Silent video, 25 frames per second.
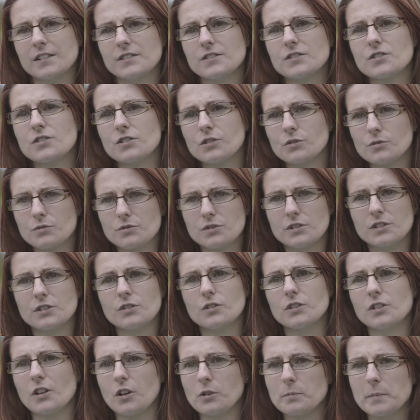children or
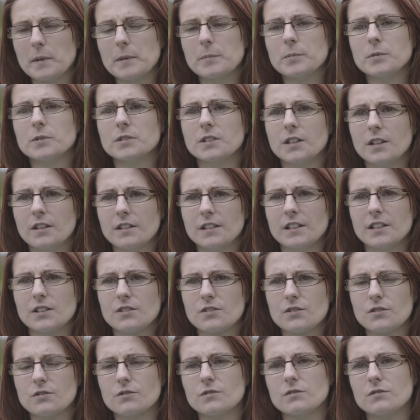young people learning
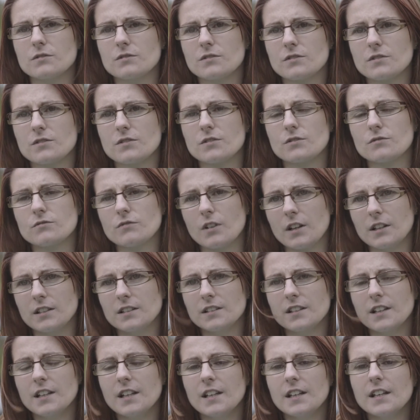to run
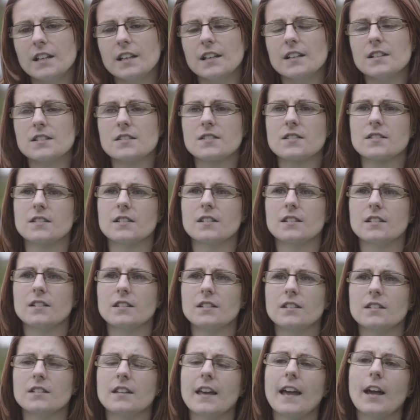is
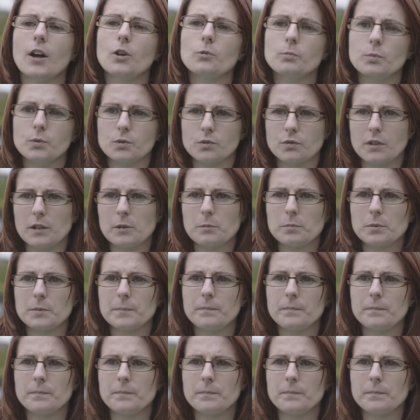the elbow grip.